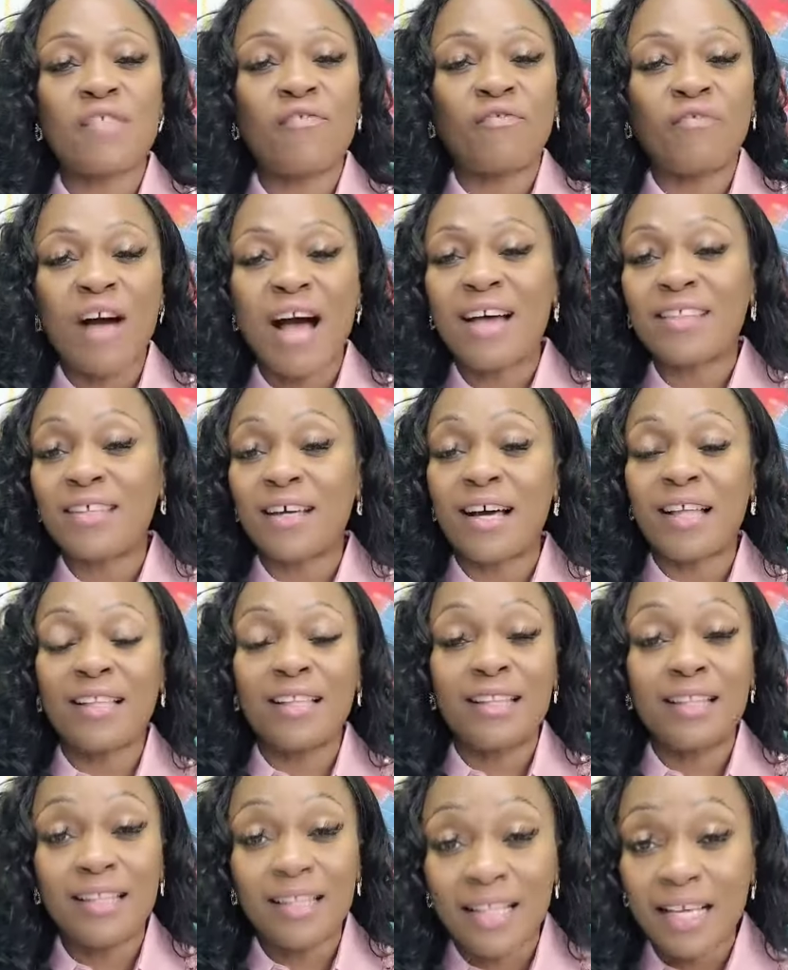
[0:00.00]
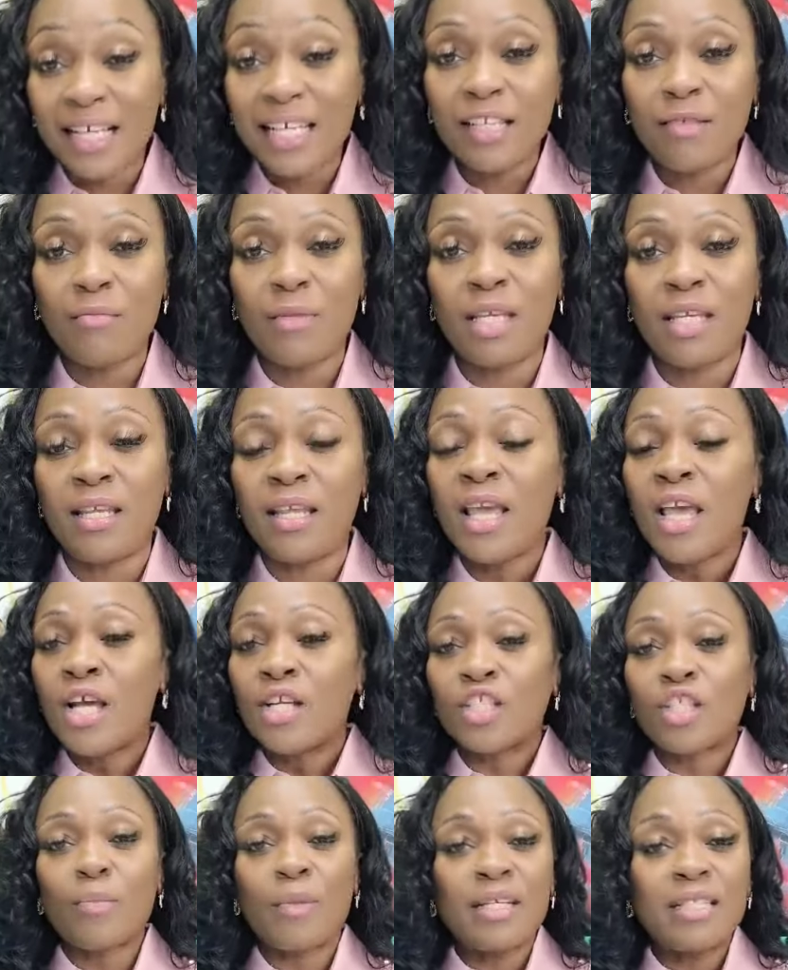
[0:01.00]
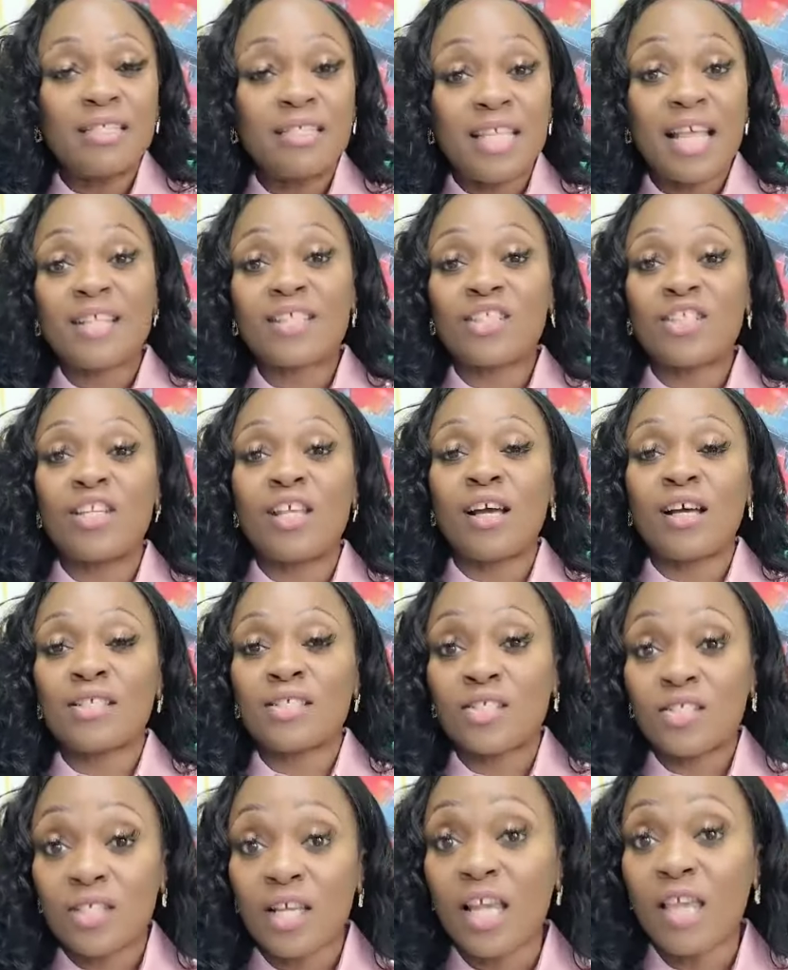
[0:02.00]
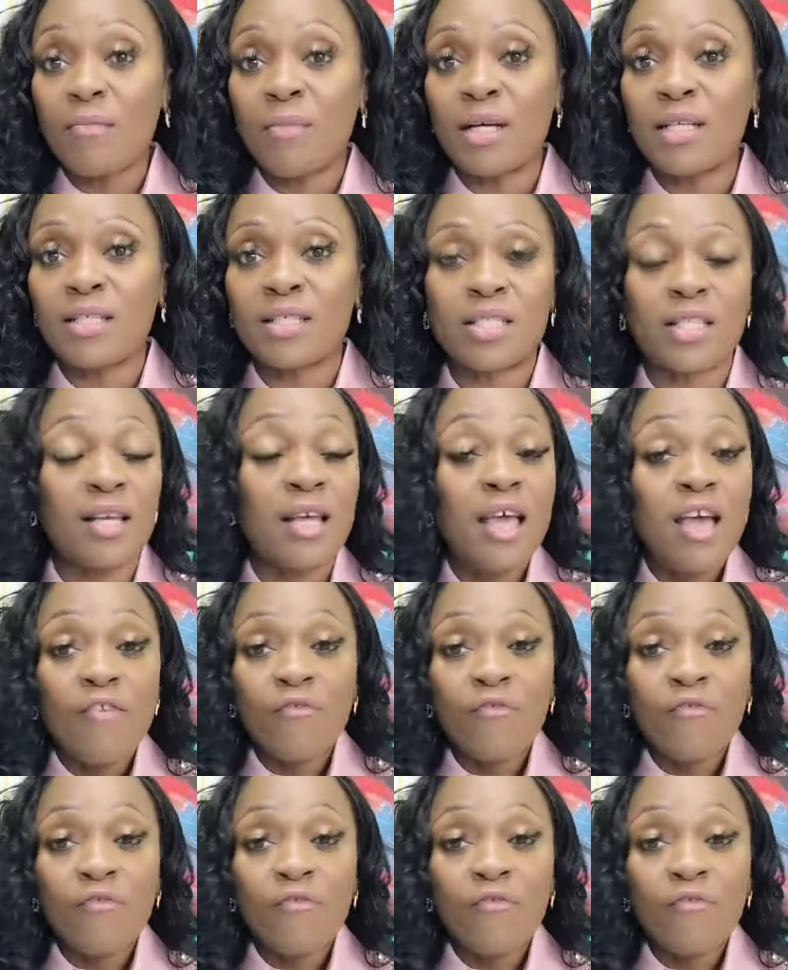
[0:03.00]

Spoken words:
Say, Father, align me to my destiny assignments